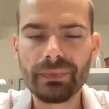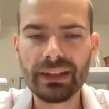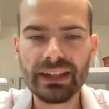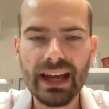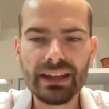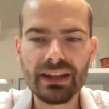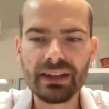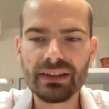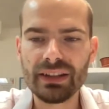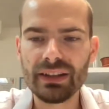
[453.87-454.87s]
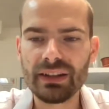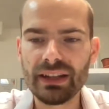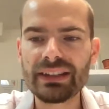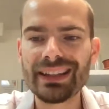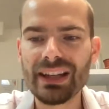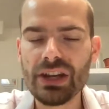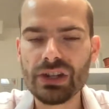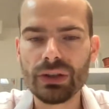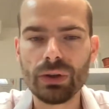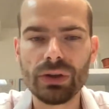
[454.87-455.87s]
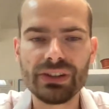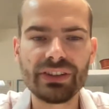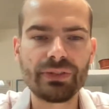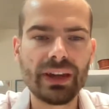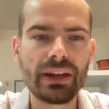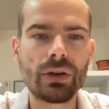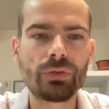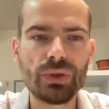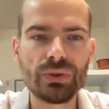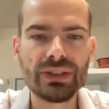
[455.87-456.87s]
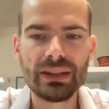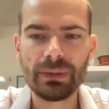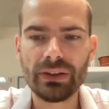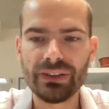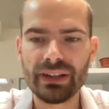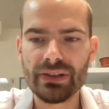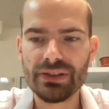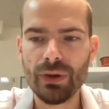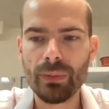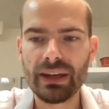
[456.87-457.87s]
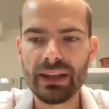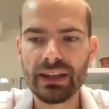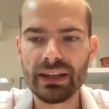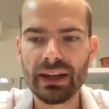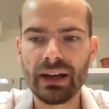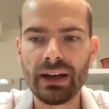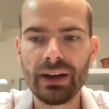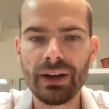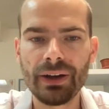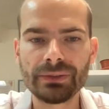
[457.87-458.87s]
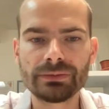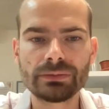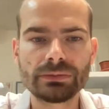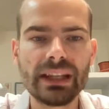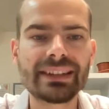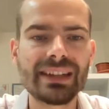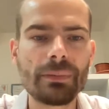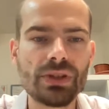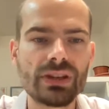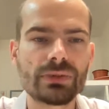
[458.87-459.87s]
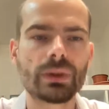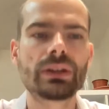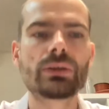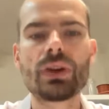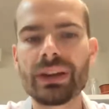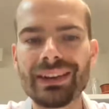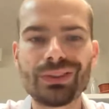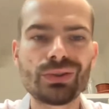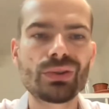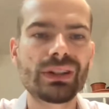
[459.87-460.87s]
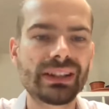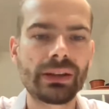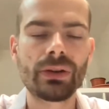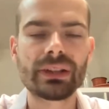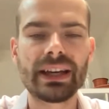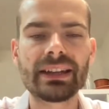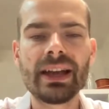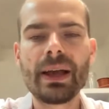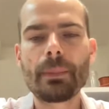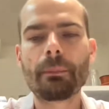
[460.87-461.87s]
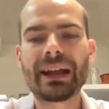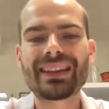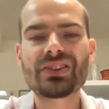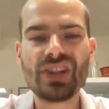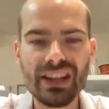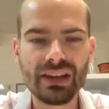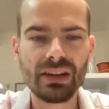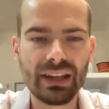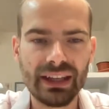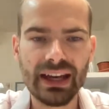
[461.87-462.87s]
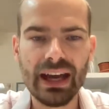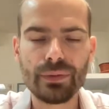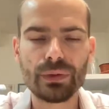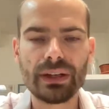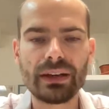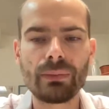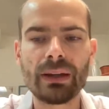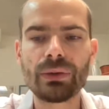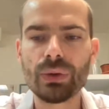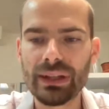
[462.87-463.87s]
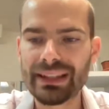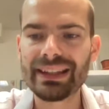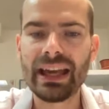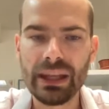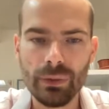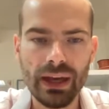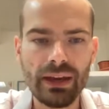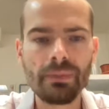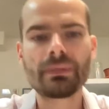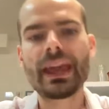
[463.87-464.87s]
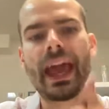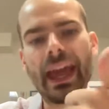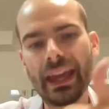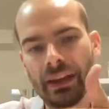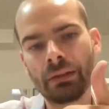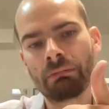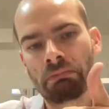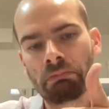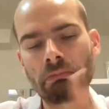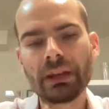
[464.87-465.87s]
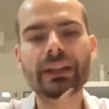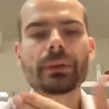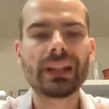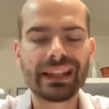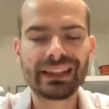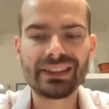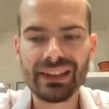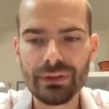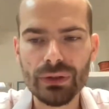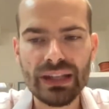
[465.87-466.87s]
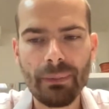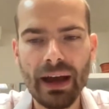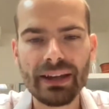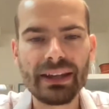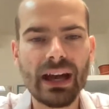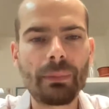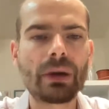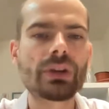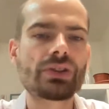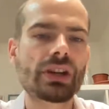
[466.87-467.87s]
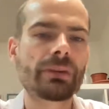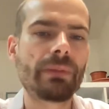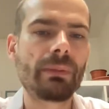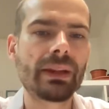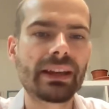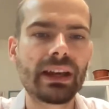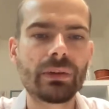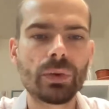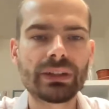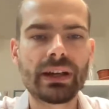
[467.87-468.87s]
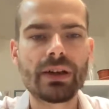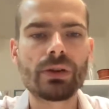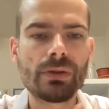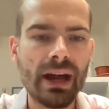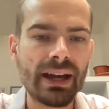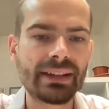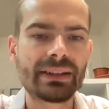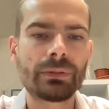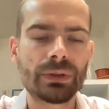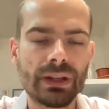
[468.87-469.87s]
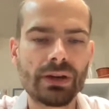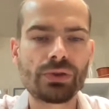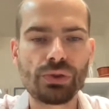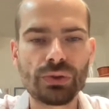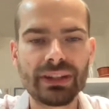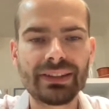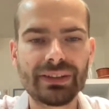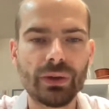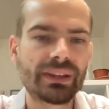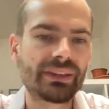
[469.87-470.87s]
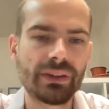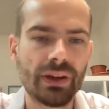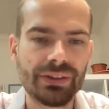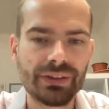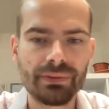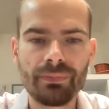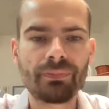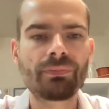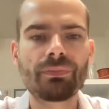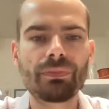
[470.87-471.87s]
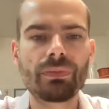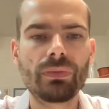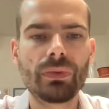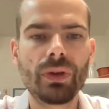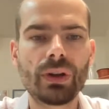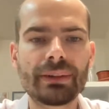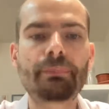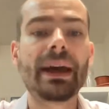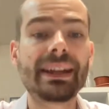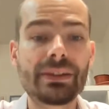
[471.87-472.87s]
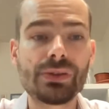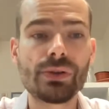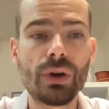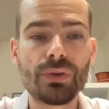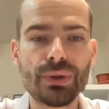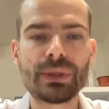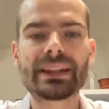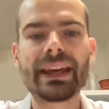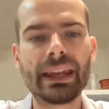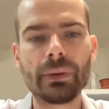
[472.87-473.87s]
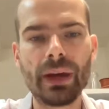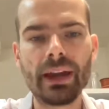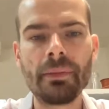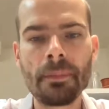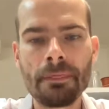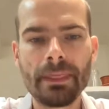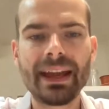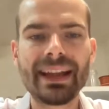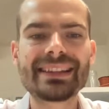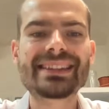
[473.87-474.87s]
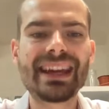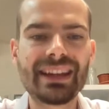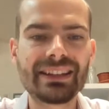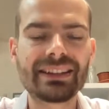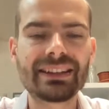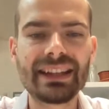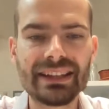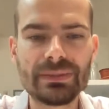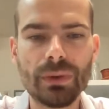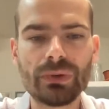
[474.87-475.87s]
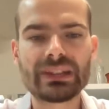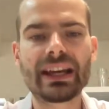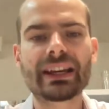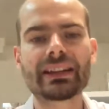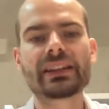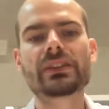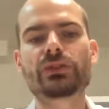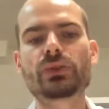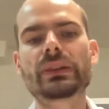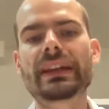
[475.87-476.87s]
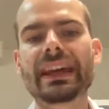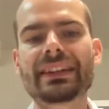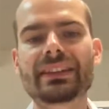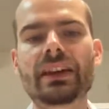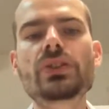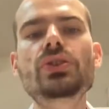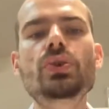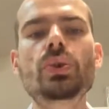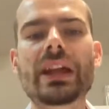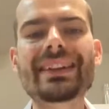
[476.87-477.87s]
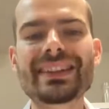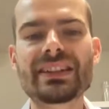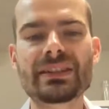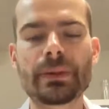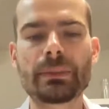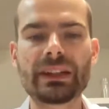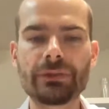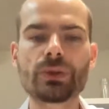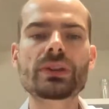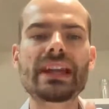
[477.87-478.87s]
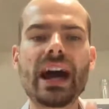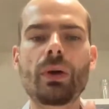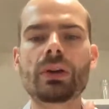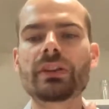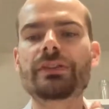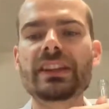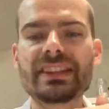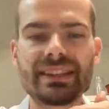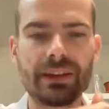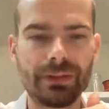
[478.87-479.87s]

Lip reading: Yeah, the integration course is very confusing because there are so many exceptions when you don't have to do it and all that. But generally, I would recommend doing it anyway. It will at least give you some idea about the Czech Republic and what are your rights and what are your duties. So it's not bad to go through that anyway. And second, yes, most likely if you get a new residence permit, if you're now on a visa,